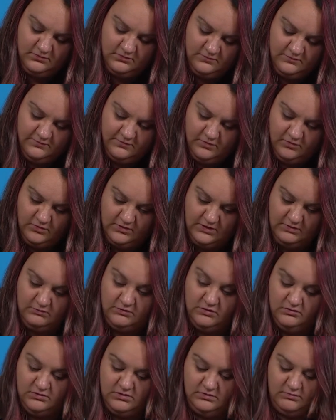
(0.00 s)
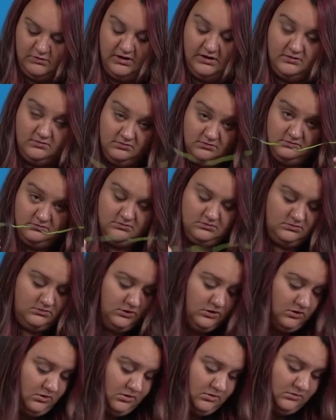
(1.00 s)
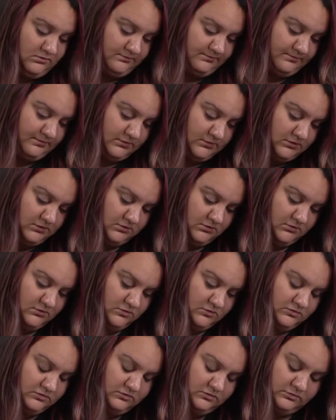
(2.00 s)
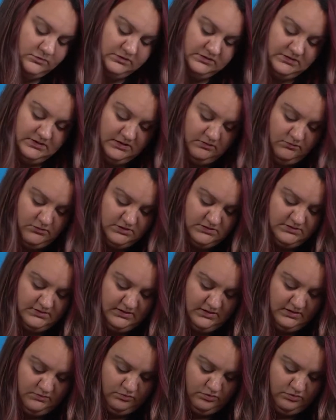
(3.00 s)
for when I'm doing my yarn. So I'm gonna take my tape,